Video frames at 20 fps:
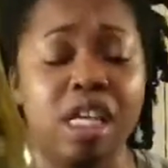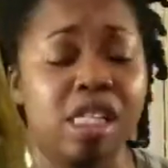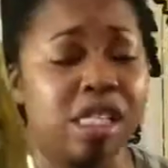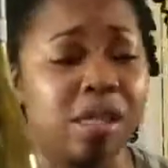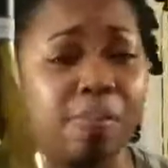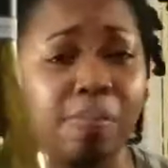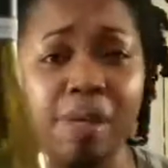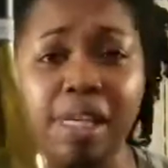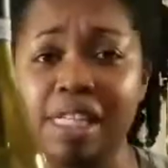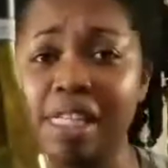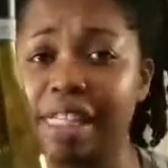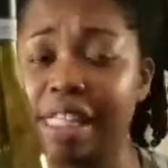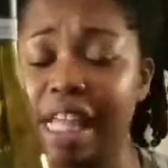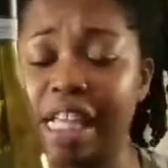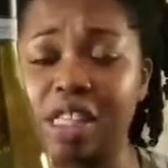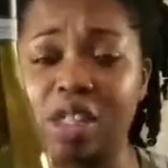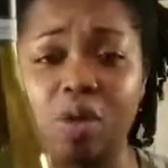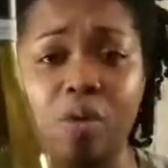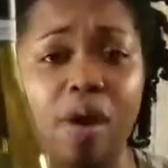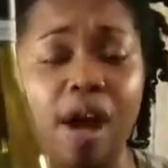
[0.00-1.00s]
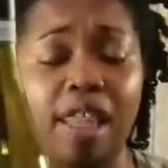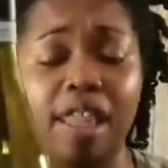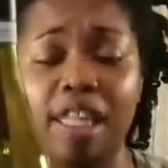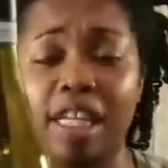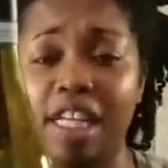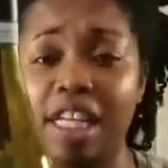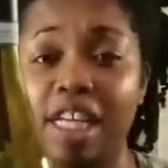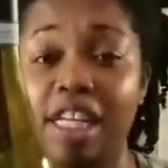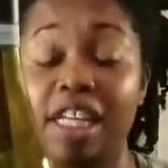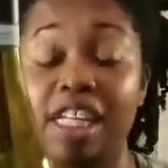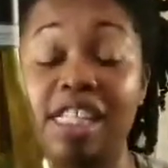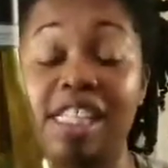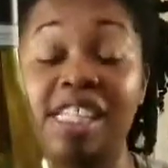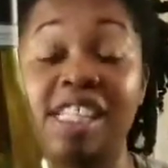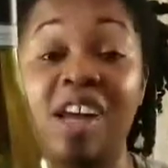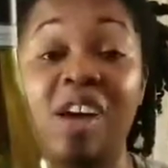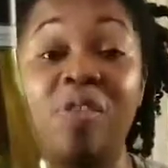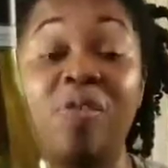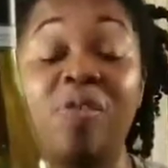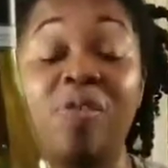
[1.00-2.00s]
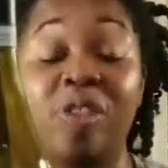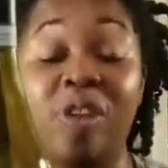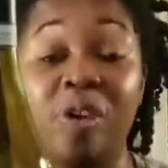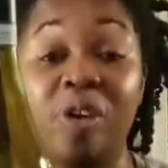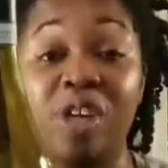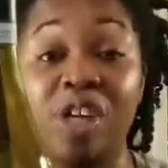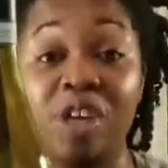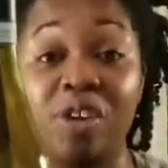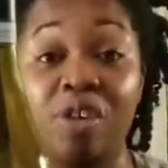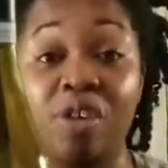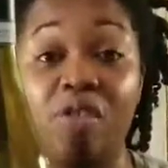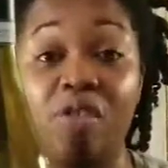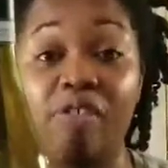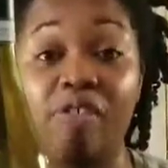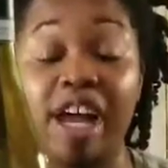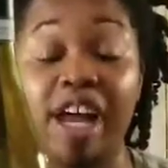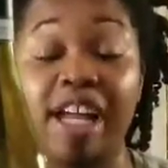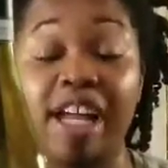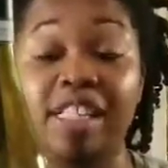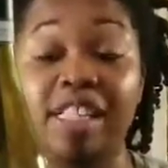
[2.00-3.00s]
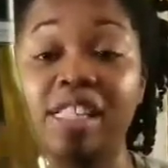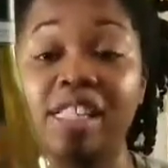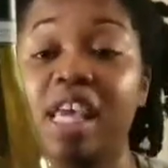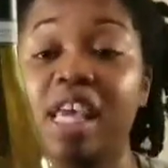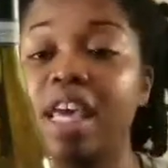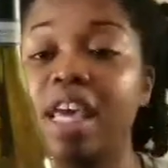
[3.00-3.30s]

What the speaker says: to me states quality in itself, 30-year-old vines.